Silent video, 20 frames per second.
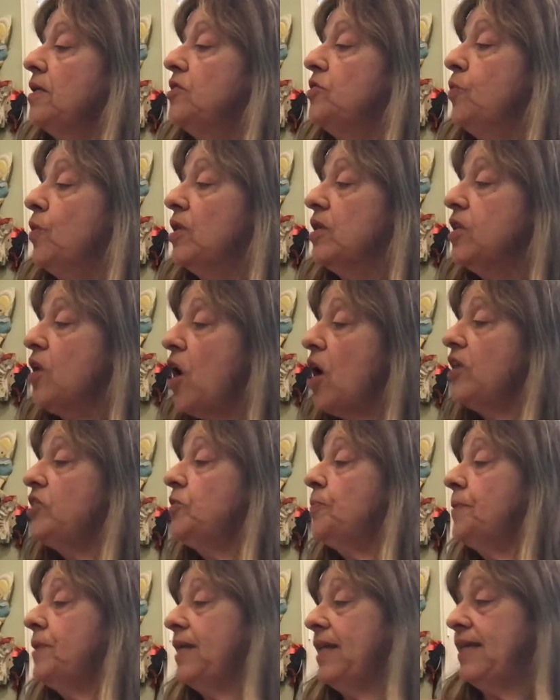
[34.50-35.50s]
To a
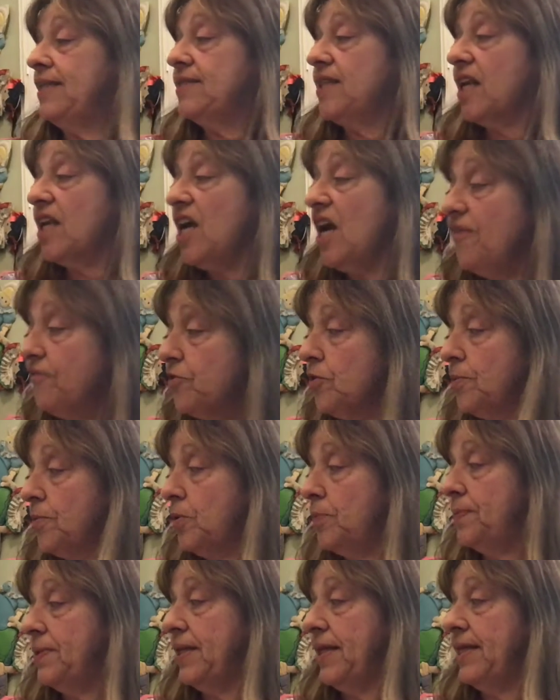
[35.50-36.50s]
large place, a
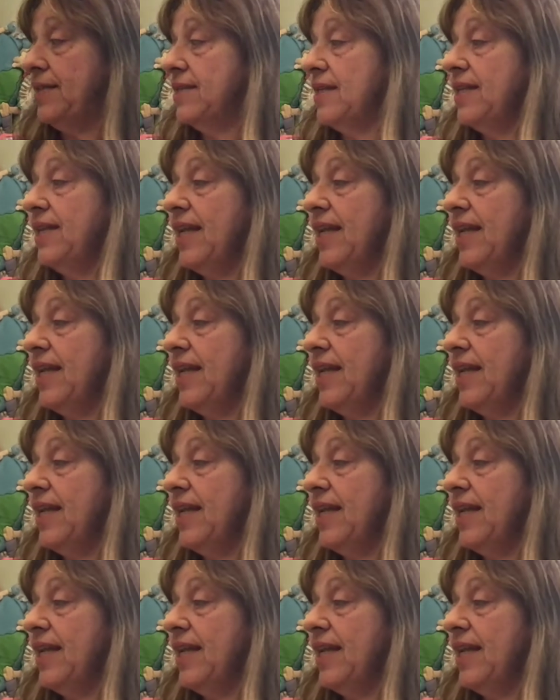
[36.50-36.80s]
comfortable place,